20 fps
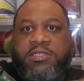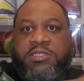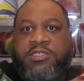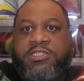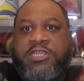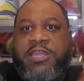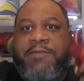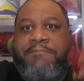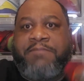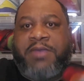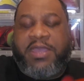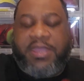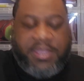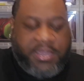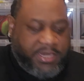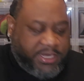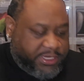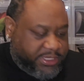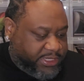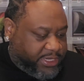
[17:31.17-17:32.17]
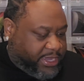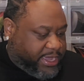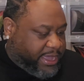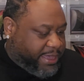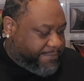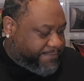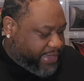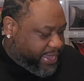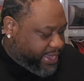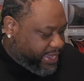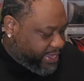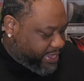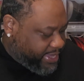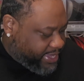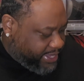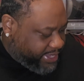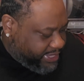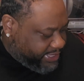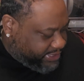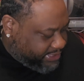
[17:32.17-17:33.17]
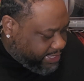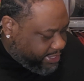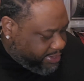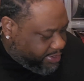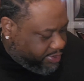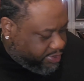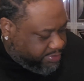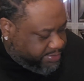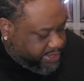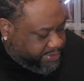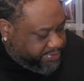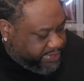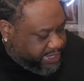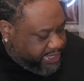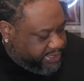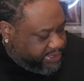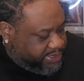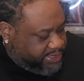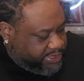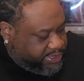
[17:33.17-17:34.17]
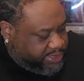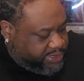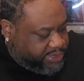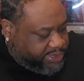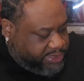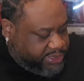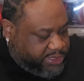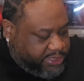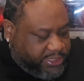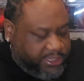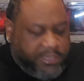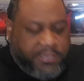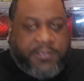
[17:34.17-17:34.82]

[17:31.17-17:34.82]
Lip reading: Champagne and cigar pack. I guess I'll hold them up like this.